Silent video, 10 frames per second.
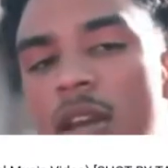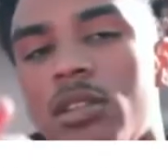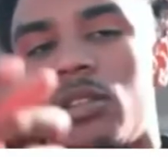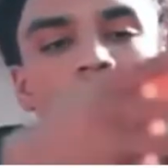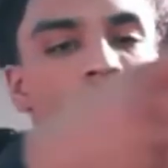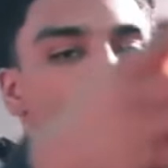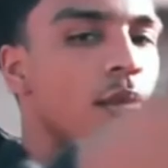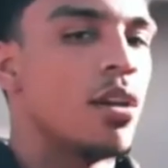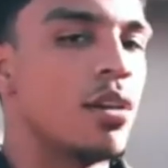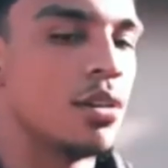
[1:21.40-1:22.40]
Yeah, I
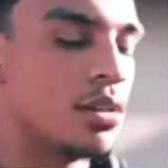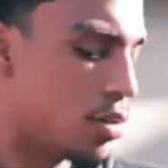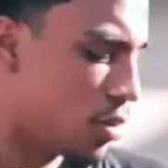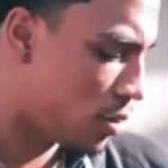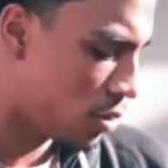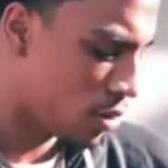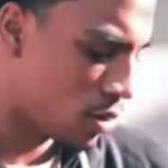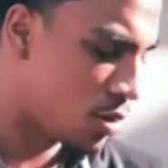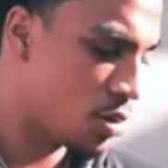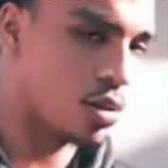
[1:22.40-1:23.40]
slap my niggas.
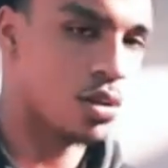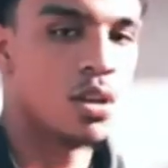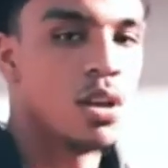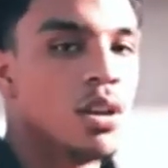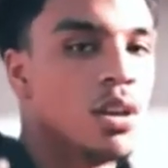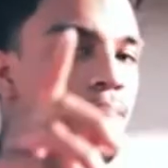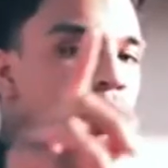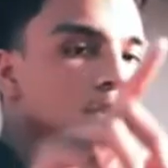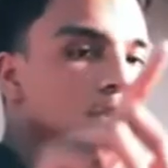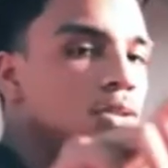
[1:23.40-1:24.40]
Yeah, I slap my niggas.
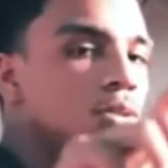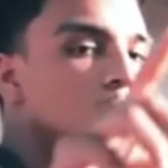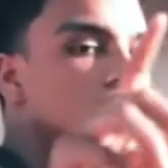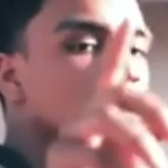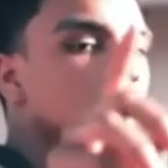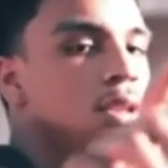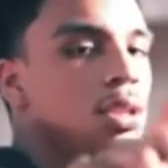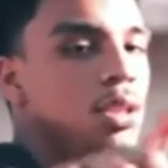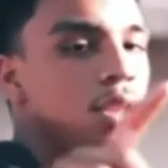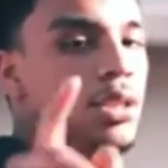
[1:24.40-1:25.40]
Never switching sides on
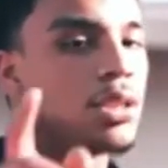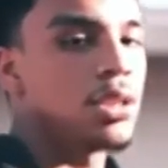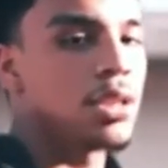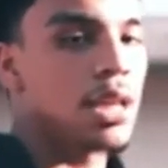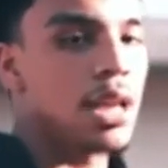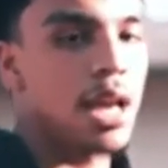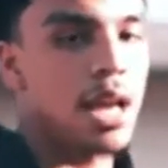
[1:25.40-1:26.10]
my niggas. Never switching